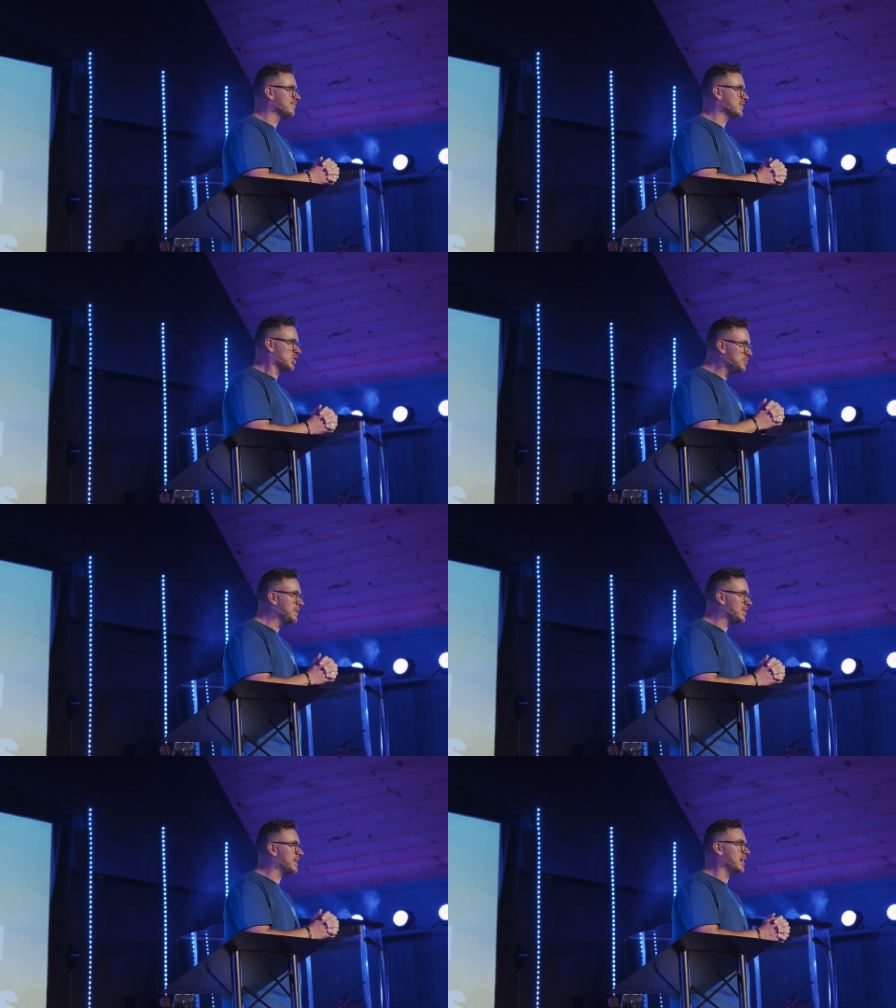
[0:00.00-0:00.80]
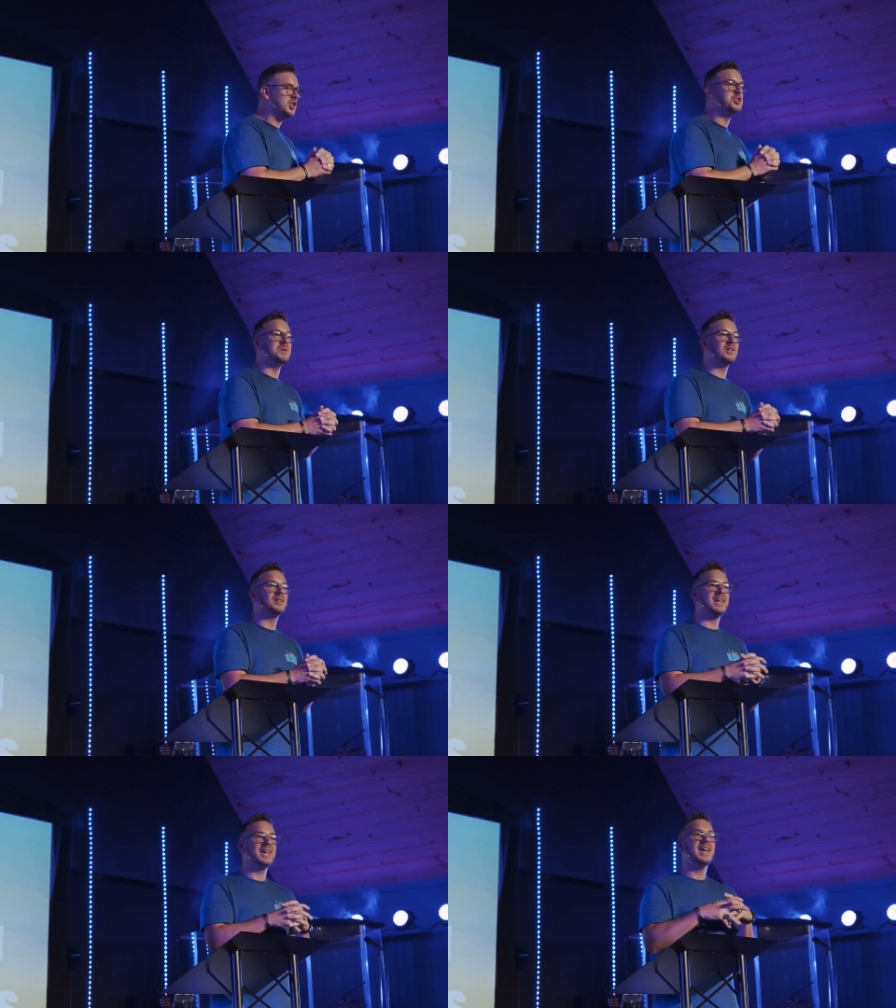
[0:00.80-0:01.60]
Humility. And
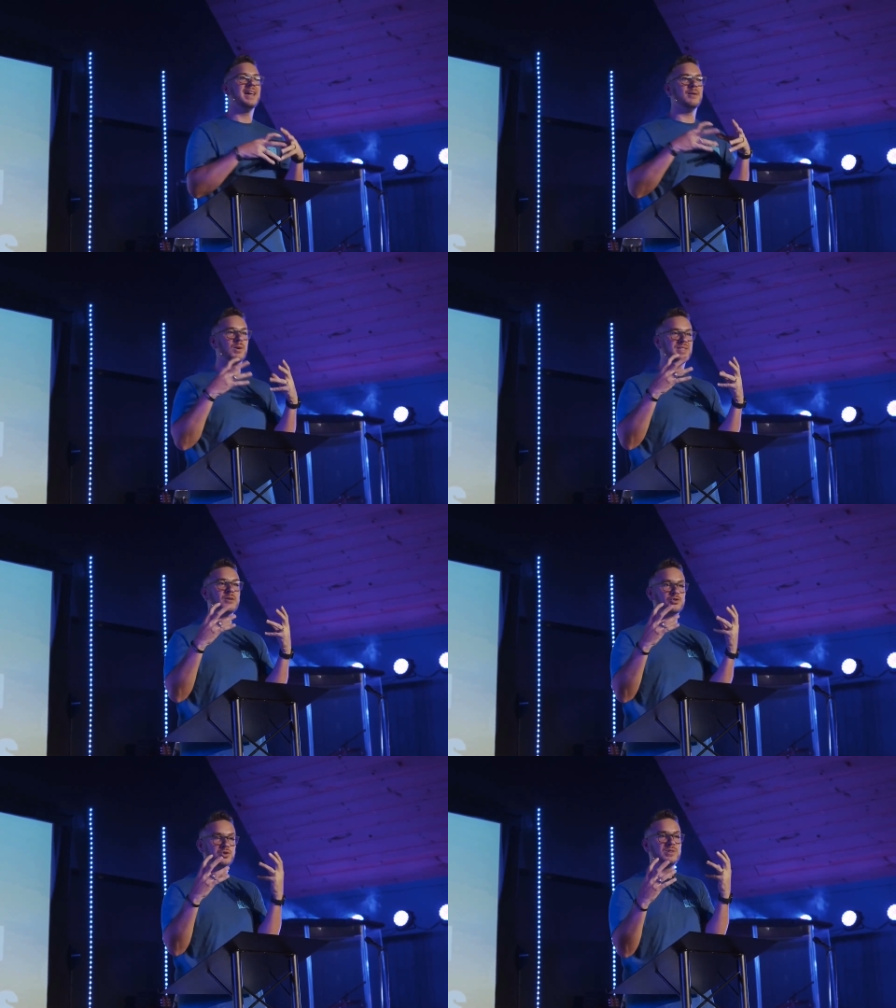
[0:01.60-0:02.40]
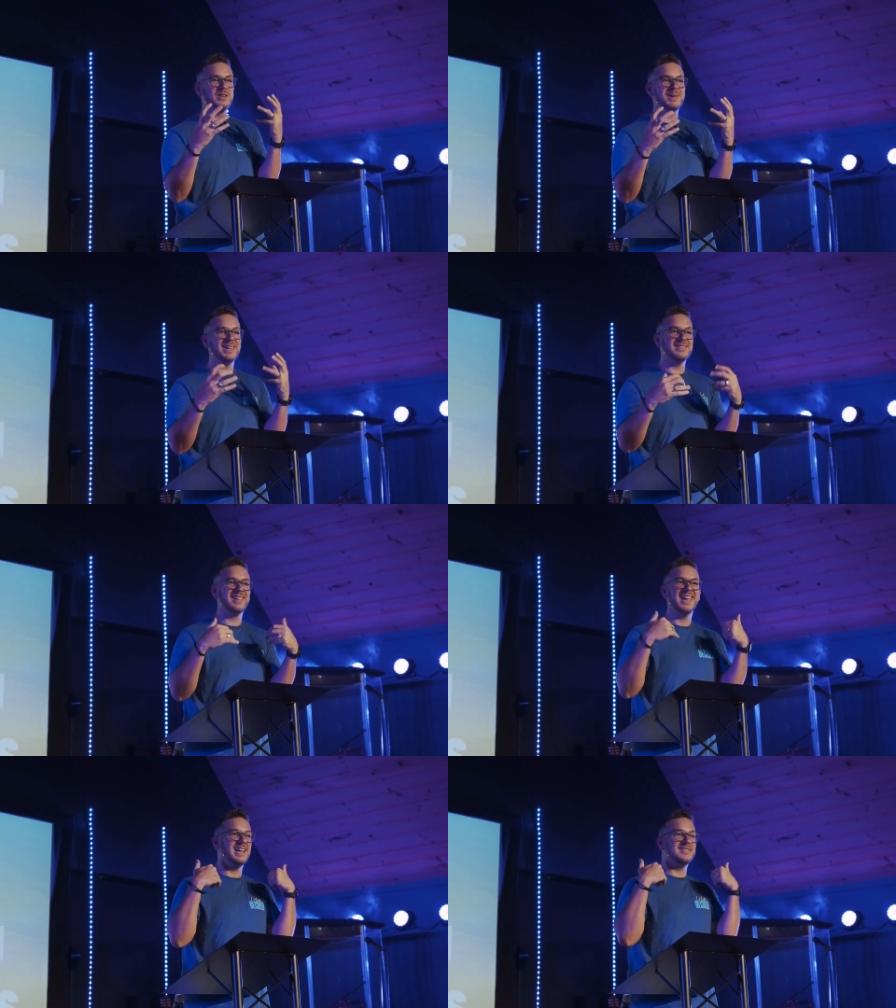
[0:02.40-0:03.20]
humility, what that truly means
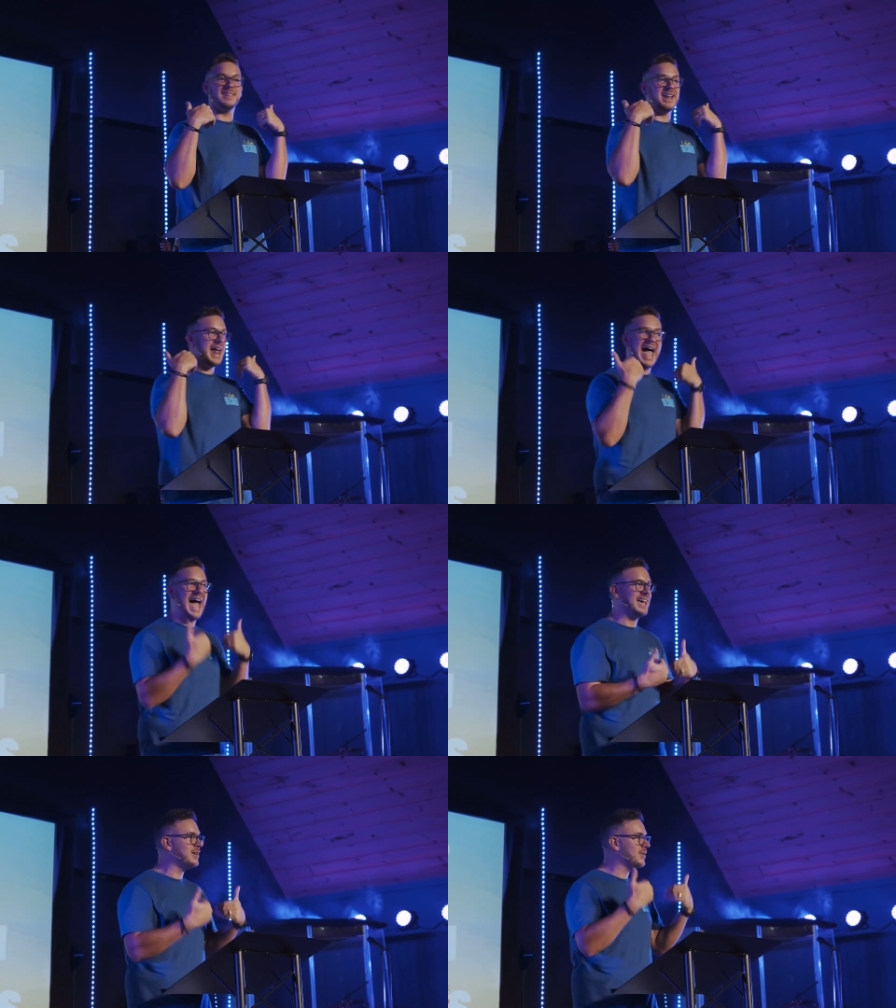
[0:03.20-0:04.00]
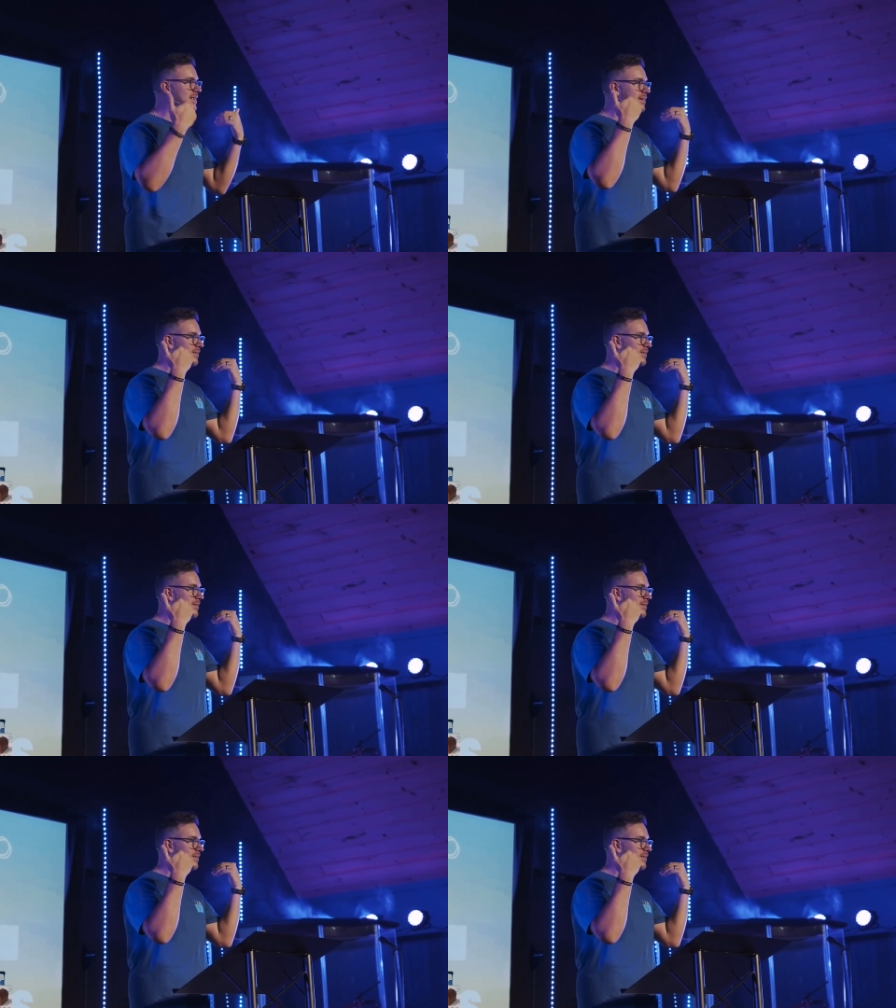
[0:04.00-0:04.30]
is an accurate